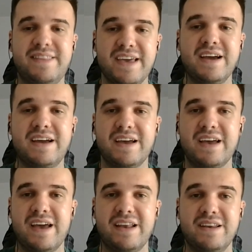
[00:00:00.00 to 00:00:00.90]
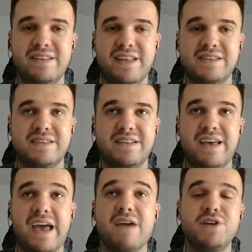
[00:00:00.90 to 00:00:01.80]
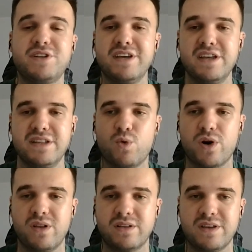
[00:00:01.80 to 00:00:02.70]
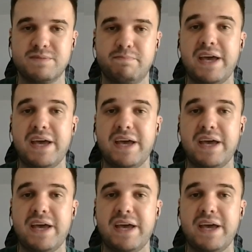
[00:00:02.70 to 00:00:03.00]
thing and that everything in the world is